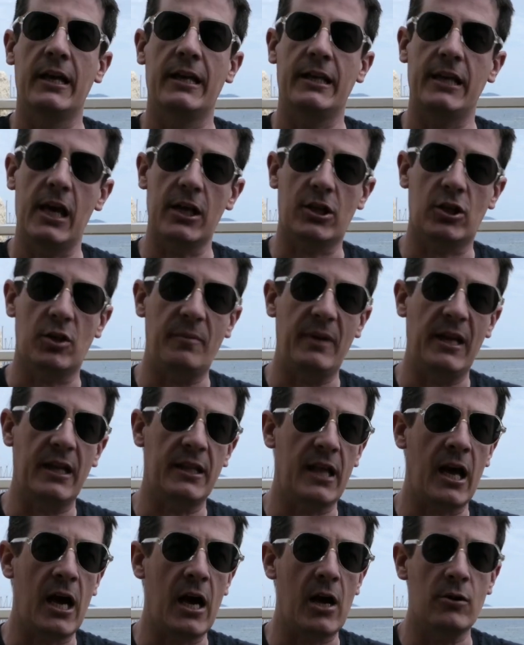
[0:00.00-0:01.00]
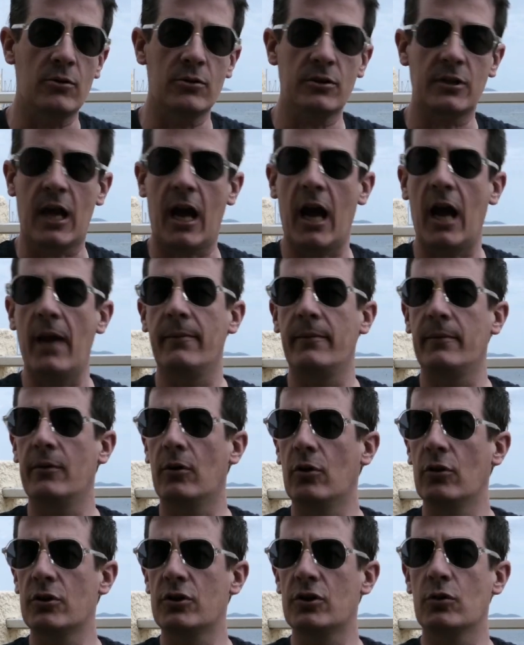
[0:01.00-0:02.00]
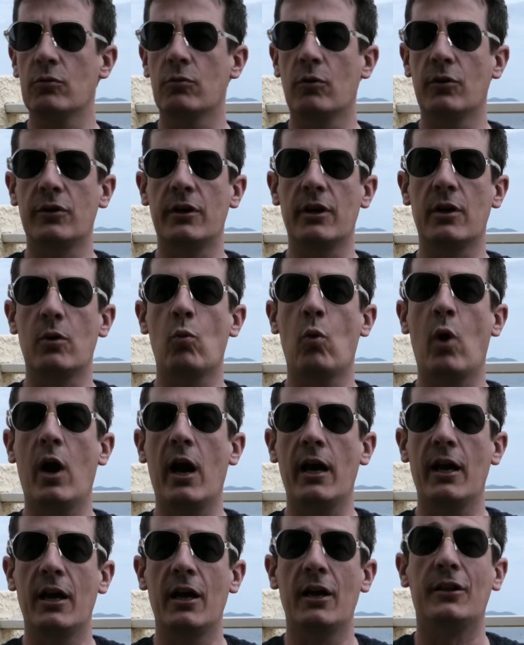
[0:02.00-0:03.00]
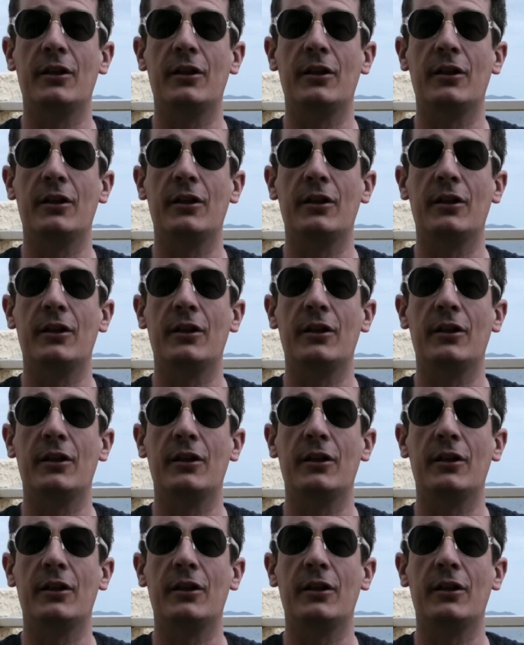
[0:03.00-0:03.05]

yet to be announced. I'm also wondering why